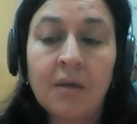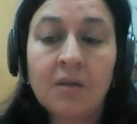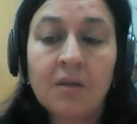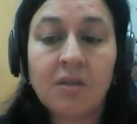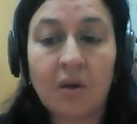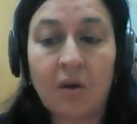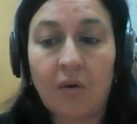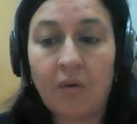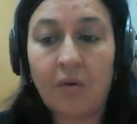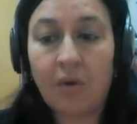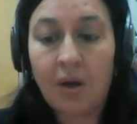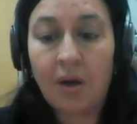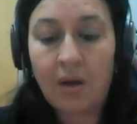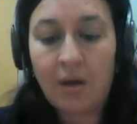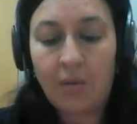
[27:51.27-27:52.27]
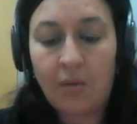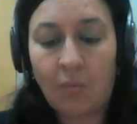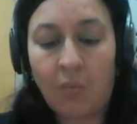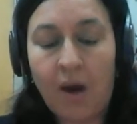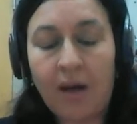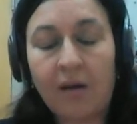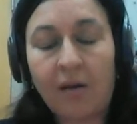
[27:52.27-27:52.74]
So
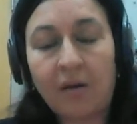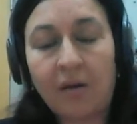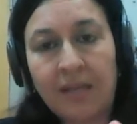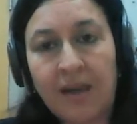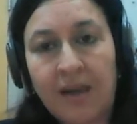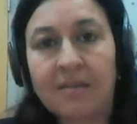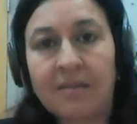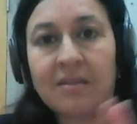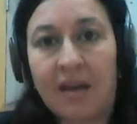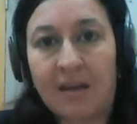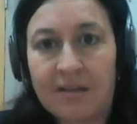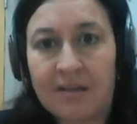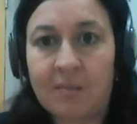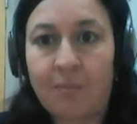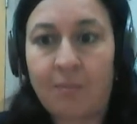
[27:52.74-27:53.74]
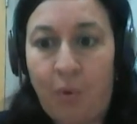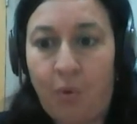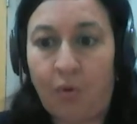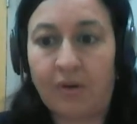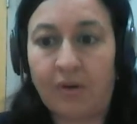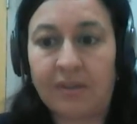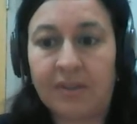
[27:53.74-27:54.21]
while, yes, that is
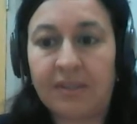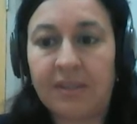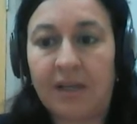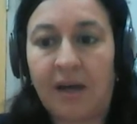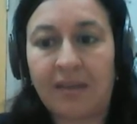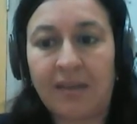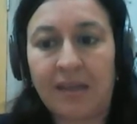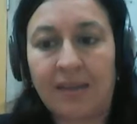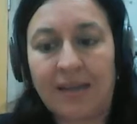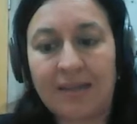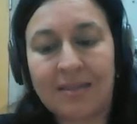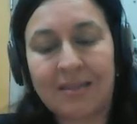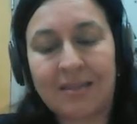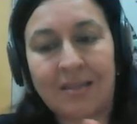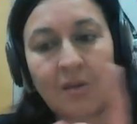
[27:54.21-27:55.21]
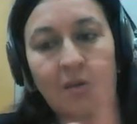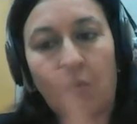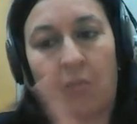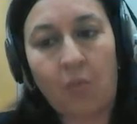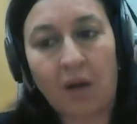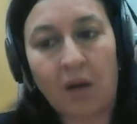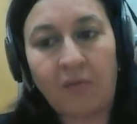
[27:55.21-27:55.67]
important, I think that's still
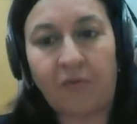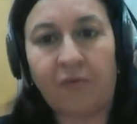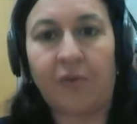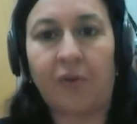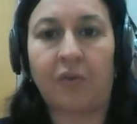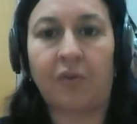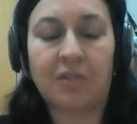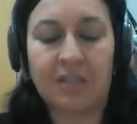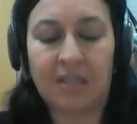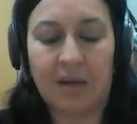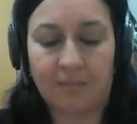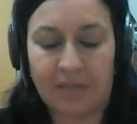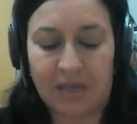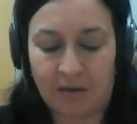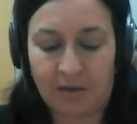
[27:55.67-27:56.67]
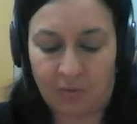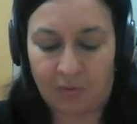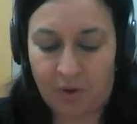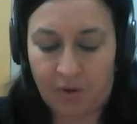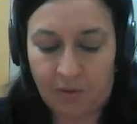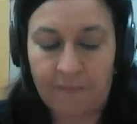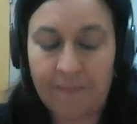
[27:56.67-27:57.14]
one further step down the
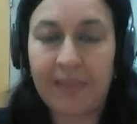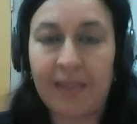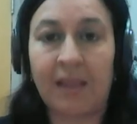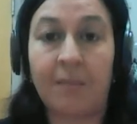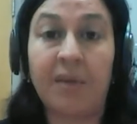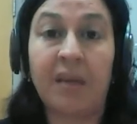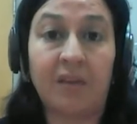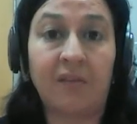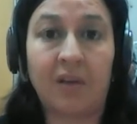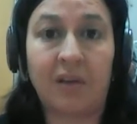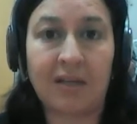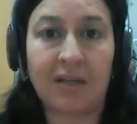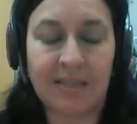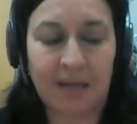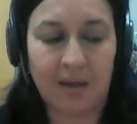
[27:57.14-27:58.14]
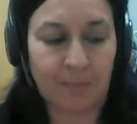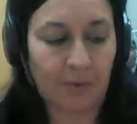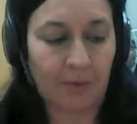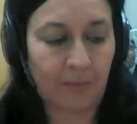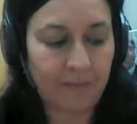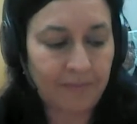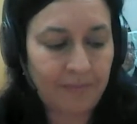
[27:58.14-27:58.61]
road. Let me give you an
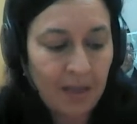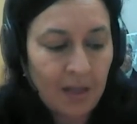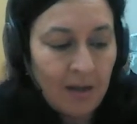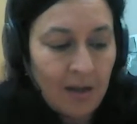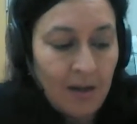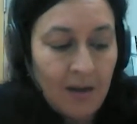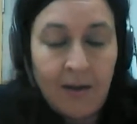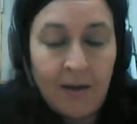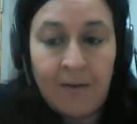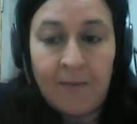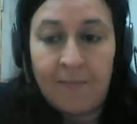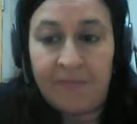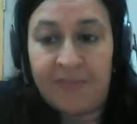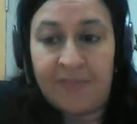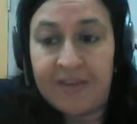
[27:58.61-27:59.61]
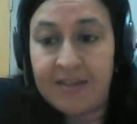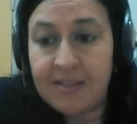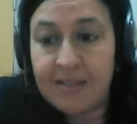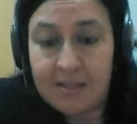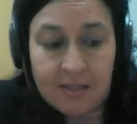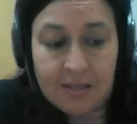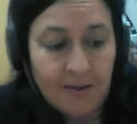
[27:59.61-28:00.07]
example.
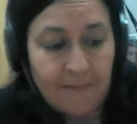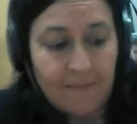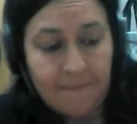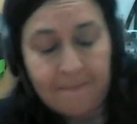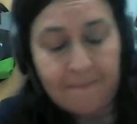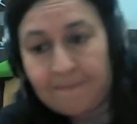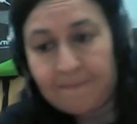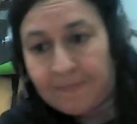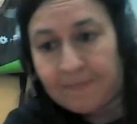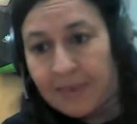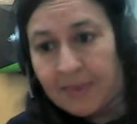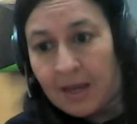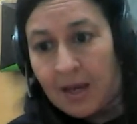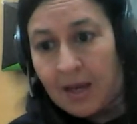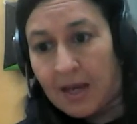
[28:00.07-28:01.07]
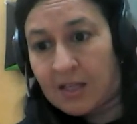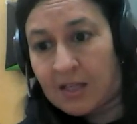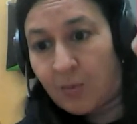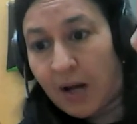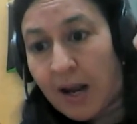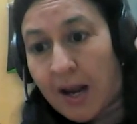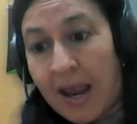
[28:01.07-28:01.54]
This
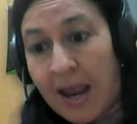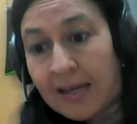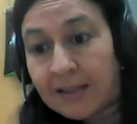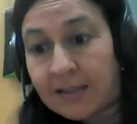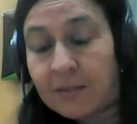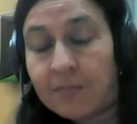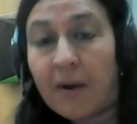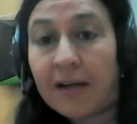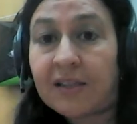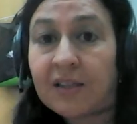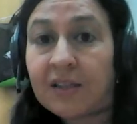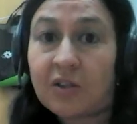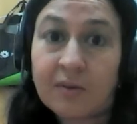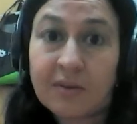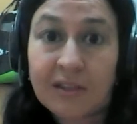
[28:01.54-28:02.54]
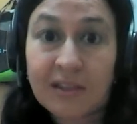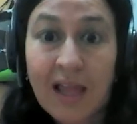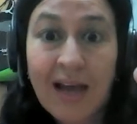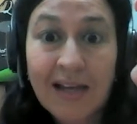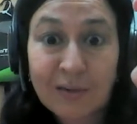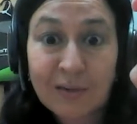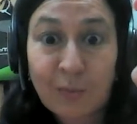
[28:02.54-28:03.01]
is what I handed to my students
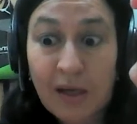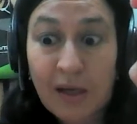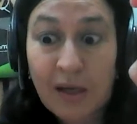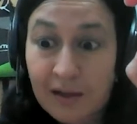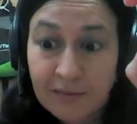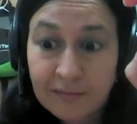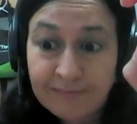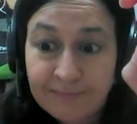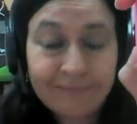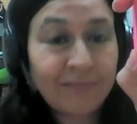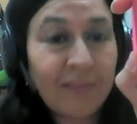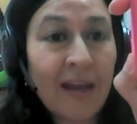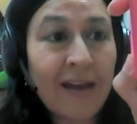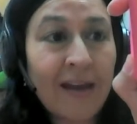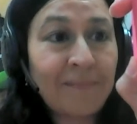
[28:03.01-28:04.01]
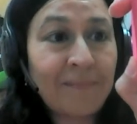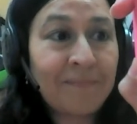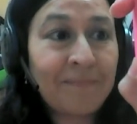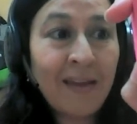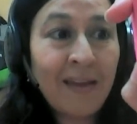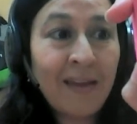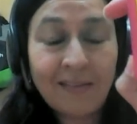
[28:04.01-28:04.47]
last week. Okay?
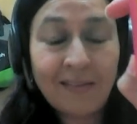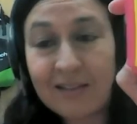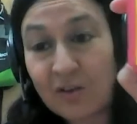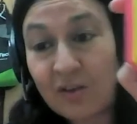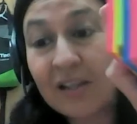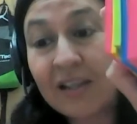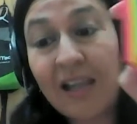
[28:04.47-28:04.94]
These are the